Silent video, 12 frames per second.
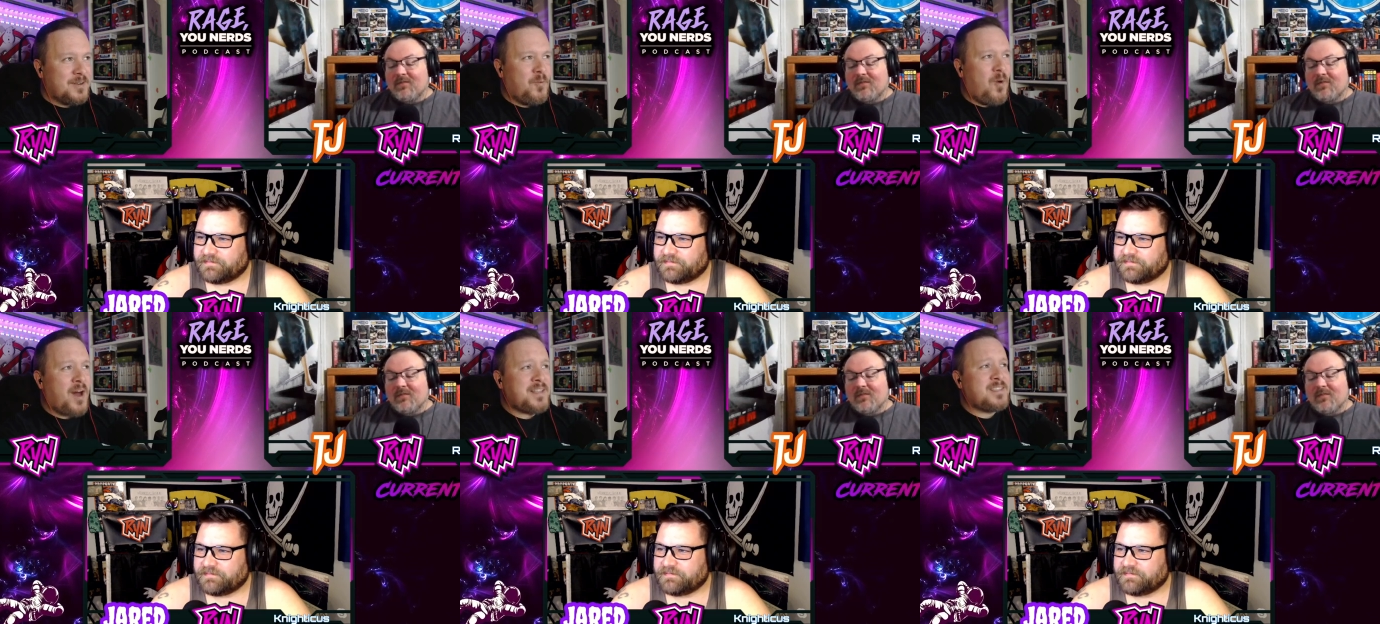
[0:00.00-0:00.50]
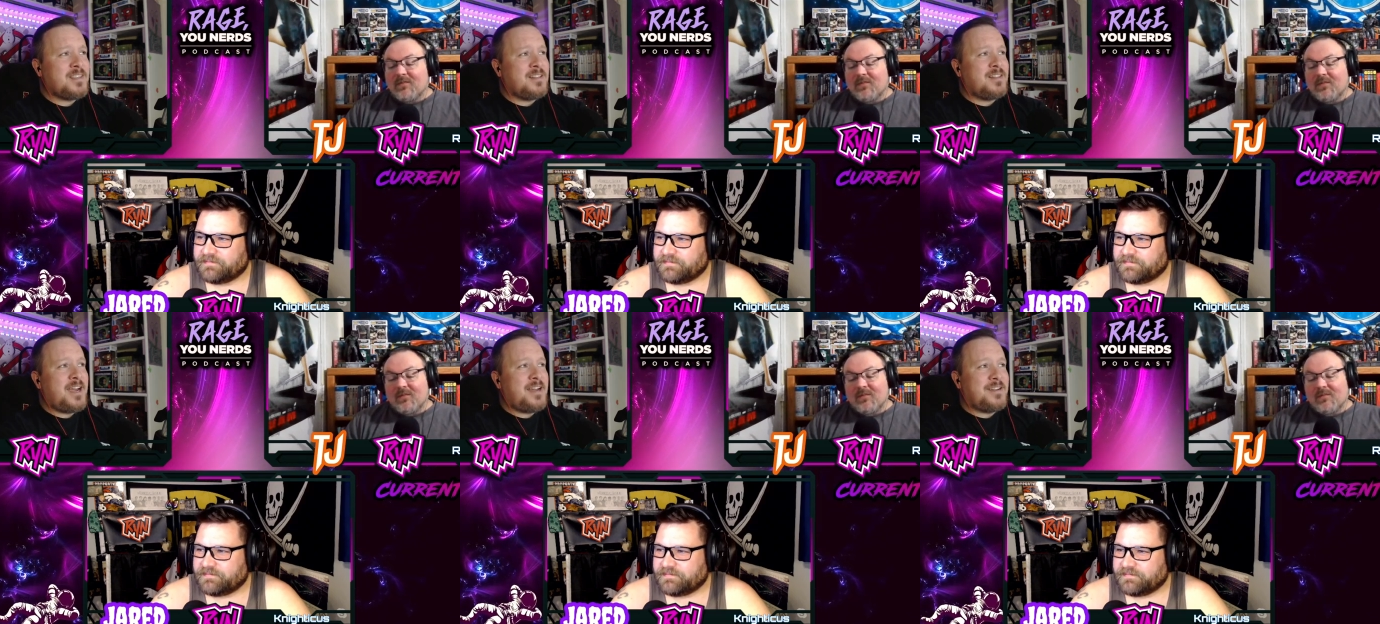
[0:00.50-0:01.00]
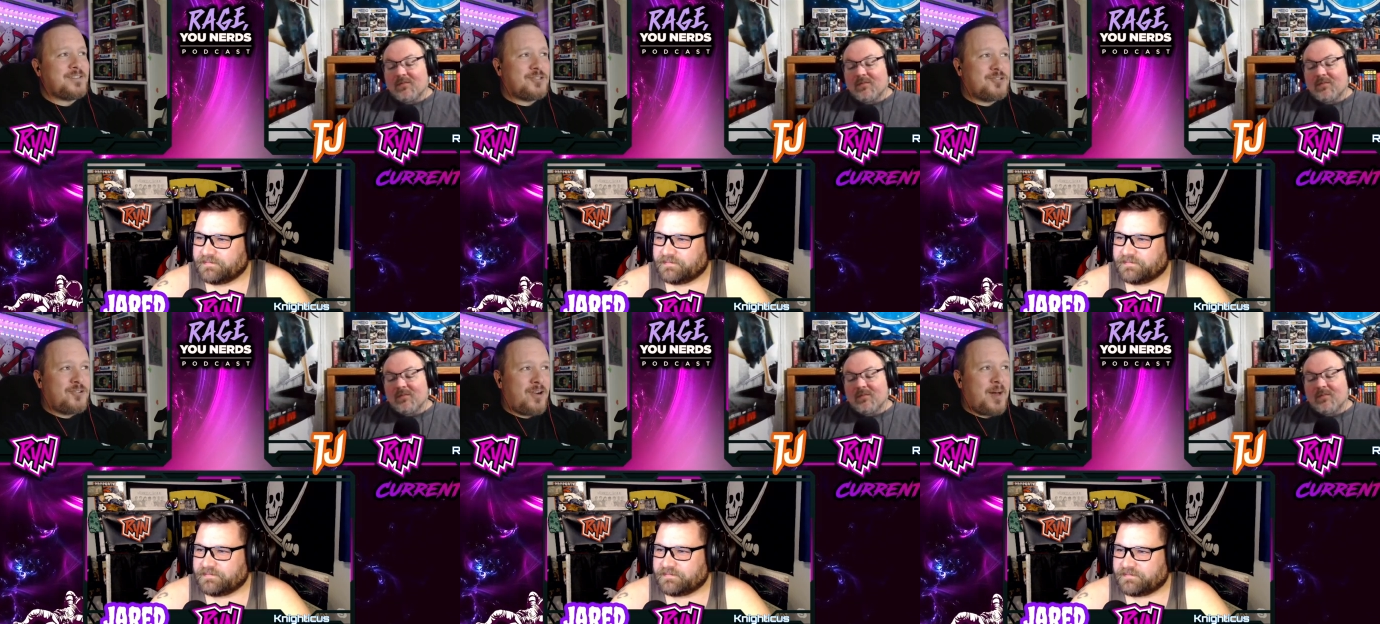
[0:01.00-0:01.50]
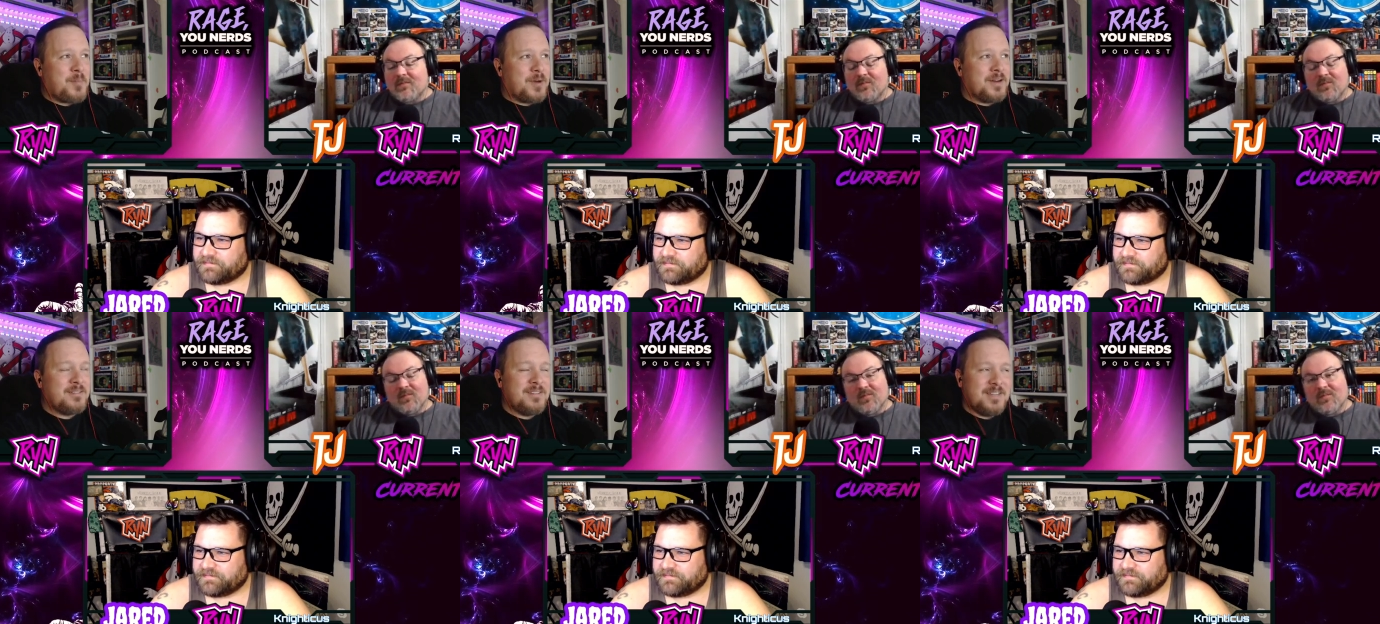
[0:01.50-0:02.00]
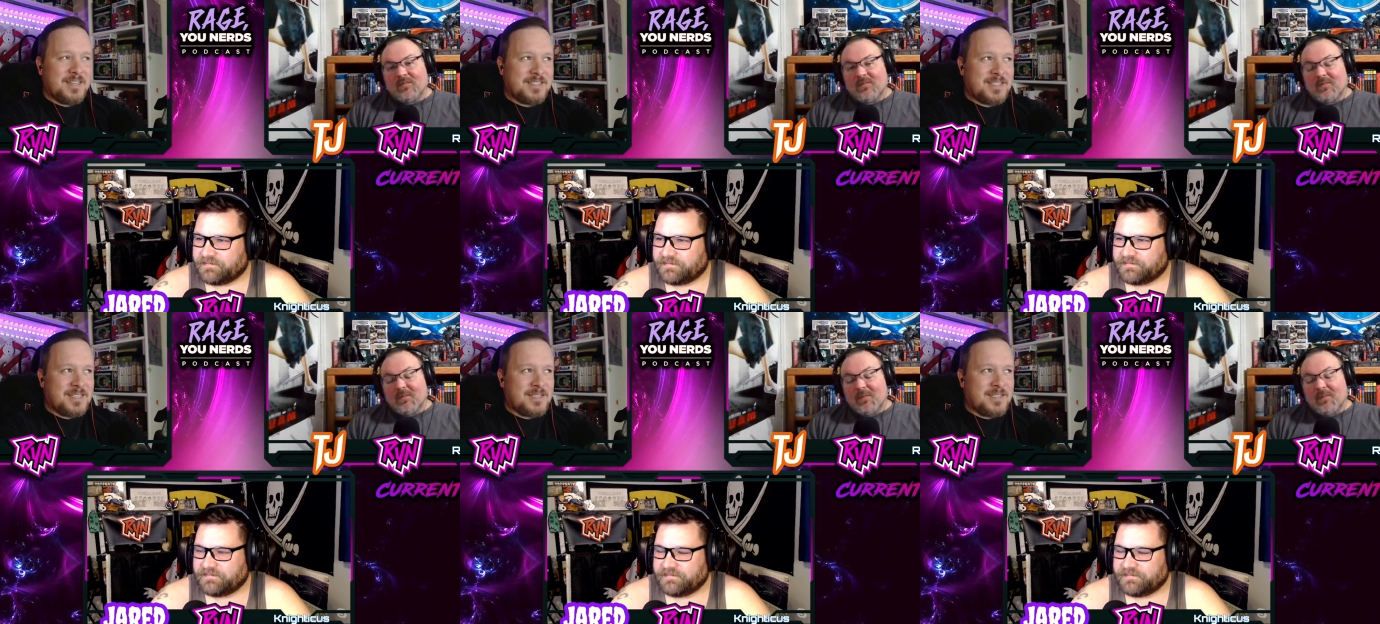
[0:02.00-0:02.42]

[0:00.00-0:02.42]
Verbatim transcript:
Speaker 1: What's the latest drama in